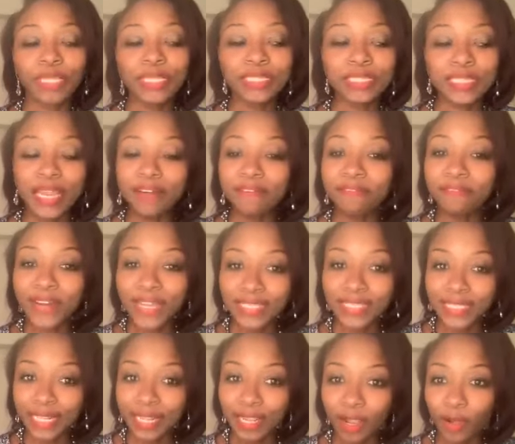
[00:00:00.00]

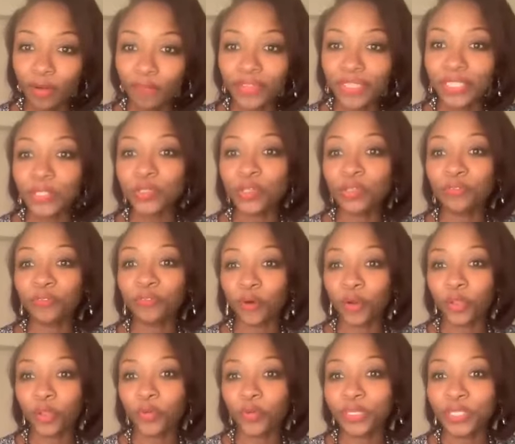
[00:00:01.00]
selfless love it's not for
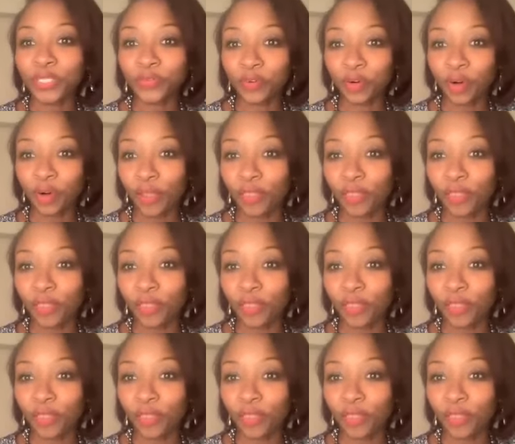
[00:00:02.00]
you it's for